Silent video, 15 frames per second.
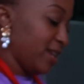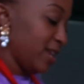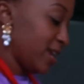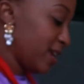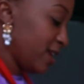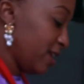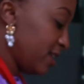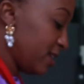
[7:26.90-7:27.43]

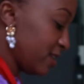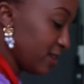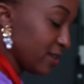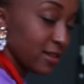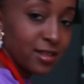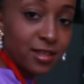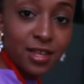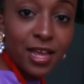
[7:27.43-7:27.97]
Yeah,
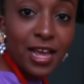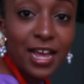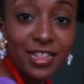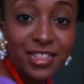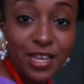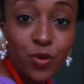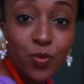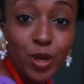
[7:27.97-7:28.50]
I
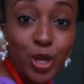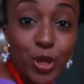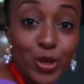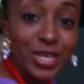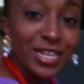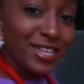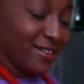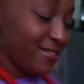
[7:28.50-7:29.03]
think we're
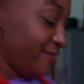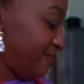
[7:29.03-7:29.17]
good.